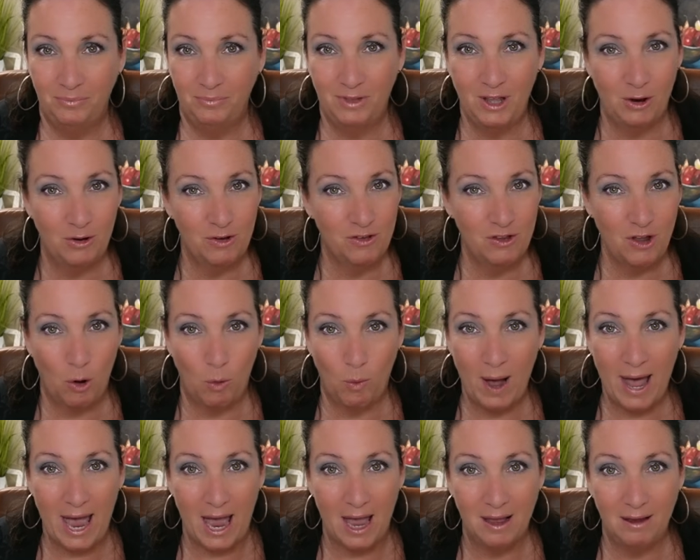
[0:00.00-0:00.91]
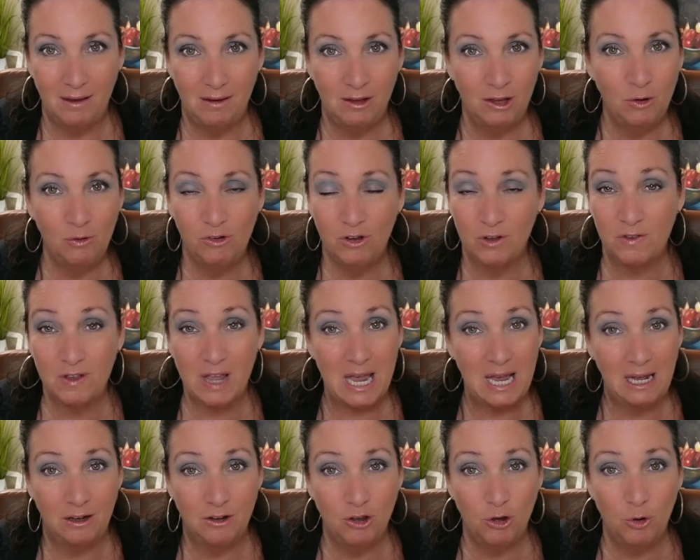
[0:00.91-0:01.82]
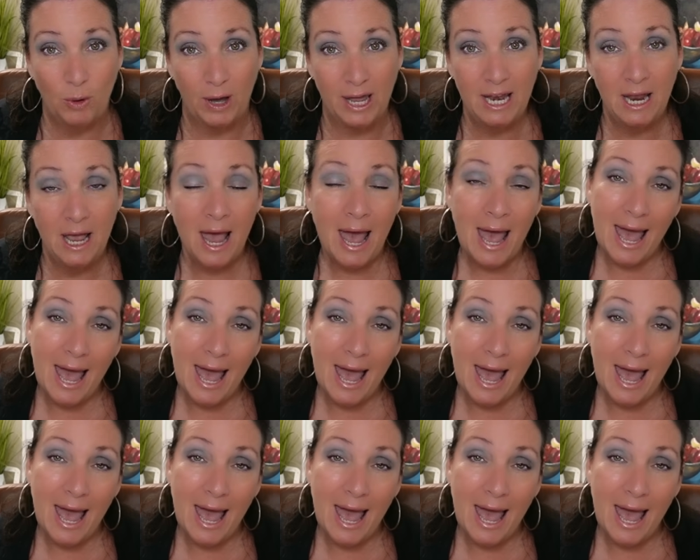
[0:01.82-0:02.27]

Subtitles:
there's no way. You just can't do it.